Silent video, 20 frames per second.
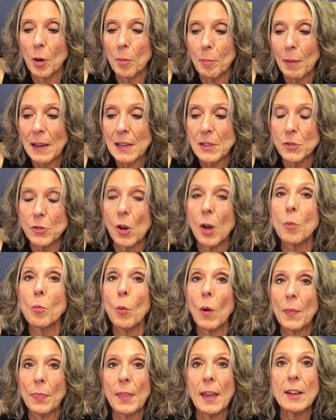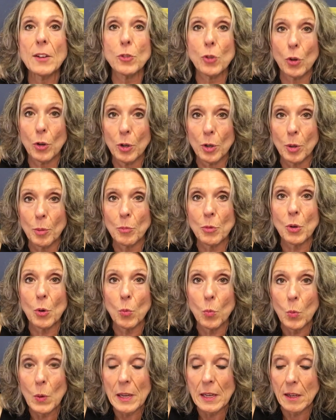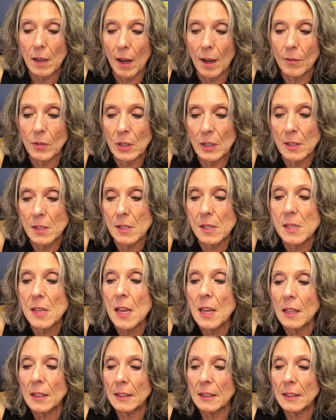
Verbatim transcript: are based on what they termed weak evidence.